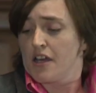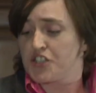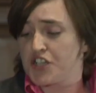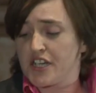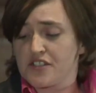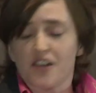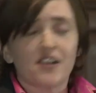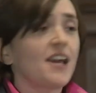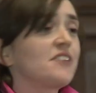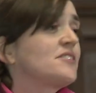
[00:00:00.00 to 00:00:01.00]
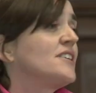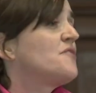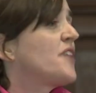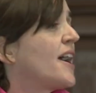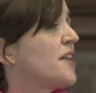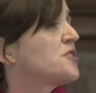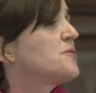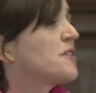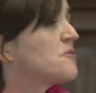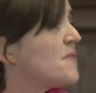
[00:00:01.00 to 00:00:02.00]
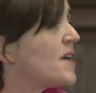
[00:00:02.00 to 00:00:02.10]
She is not allowed to leave the house without a